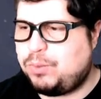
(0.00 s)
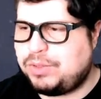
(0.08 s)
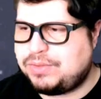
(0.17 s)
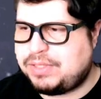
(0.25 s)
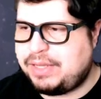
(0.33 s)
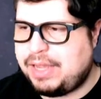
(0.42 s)
We'll
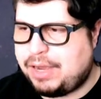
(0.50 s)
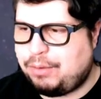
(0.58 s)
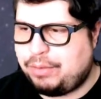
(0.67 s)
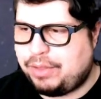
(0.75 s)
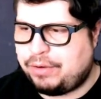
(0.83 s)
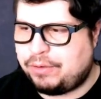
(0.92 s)
see how
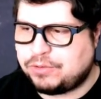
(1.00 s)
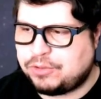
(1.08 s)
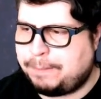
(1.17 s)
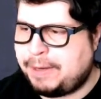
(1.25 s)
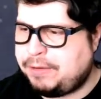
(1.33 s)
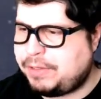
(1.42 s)
their
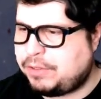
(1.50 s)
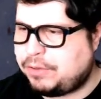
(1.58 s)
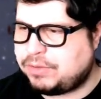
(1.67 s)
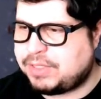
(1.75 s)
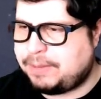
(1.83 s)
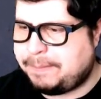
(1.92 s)
Superior
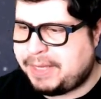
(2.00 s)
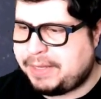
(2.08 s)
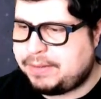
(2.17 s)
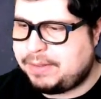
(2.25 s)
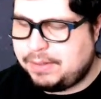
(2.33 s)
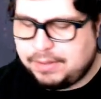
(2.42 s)
goes in the back.